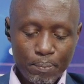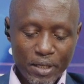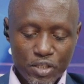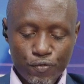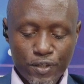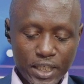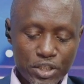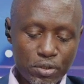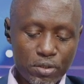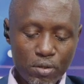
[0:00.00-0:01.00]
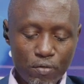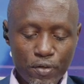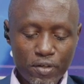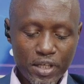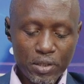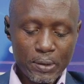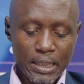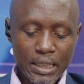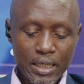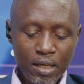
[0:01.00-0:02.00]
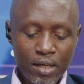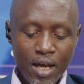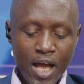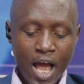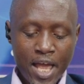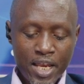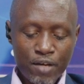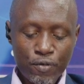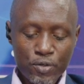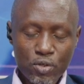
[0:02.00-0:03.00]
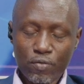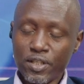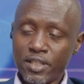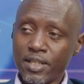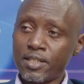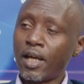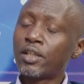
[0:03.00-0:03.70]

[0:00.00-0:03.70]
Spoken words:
pacification of northern Uganda, high levels of literacy.